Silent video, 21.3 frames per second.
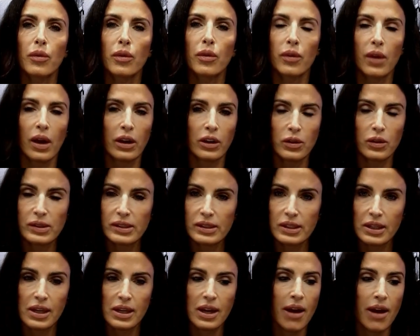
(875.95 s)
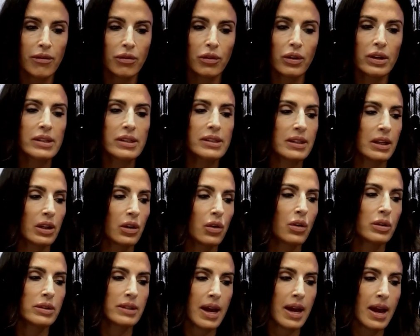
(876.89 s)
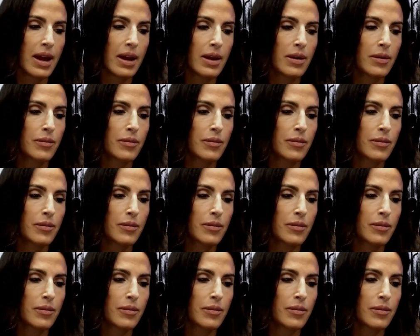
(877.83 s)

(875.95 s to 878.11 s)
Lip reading: that you see every single day.